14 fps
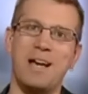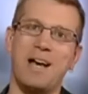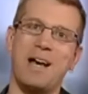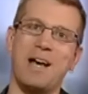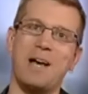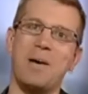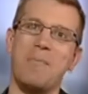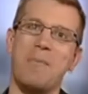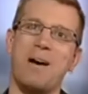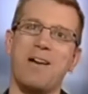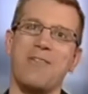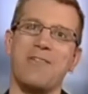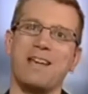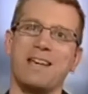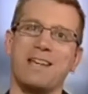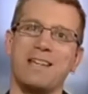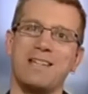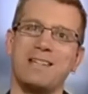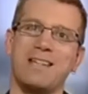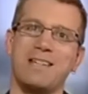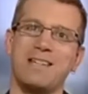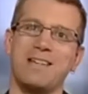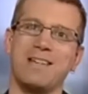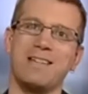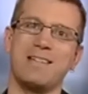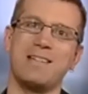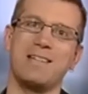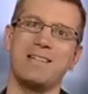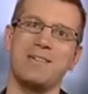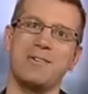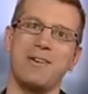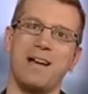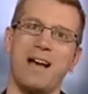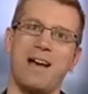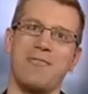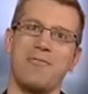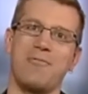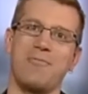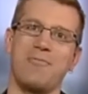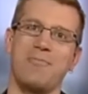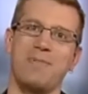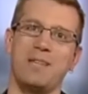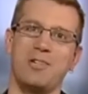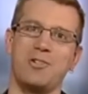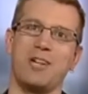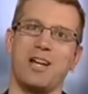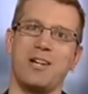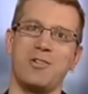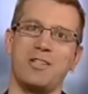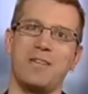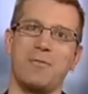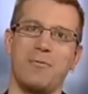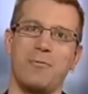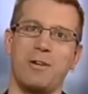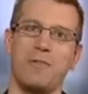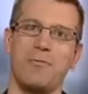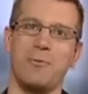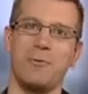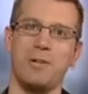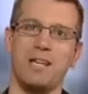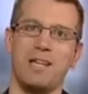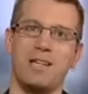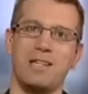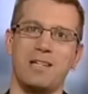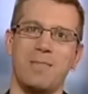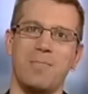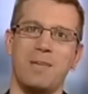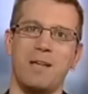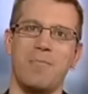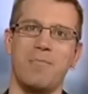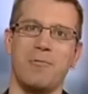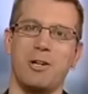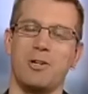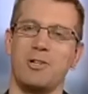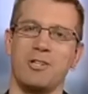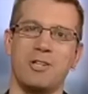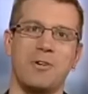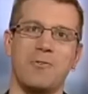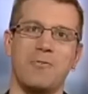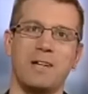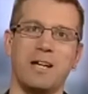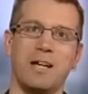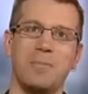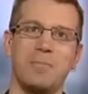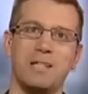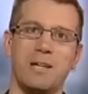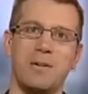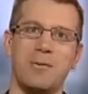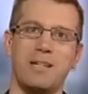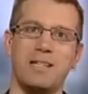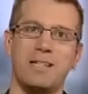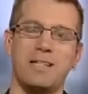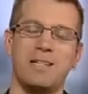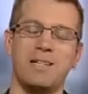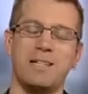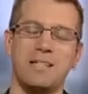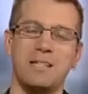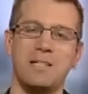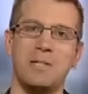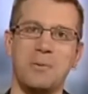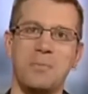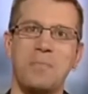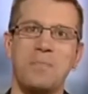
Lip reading: I think it's nice to have these changes every 3 or 4 years, and it freshens the whole thing up. So it's exciting too.